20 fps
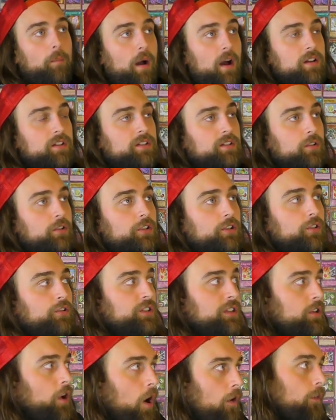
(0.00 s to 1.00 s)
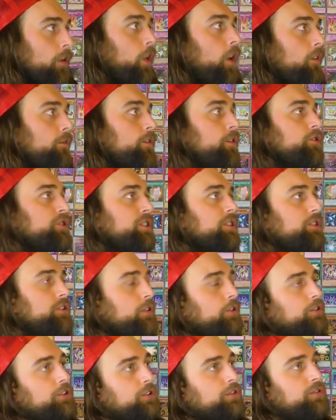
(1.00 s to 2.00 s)
bond searchers and overload fusion
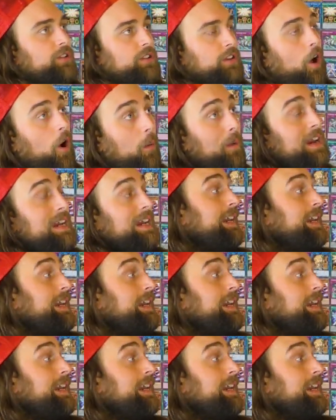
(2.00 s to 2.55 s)
searchers. All we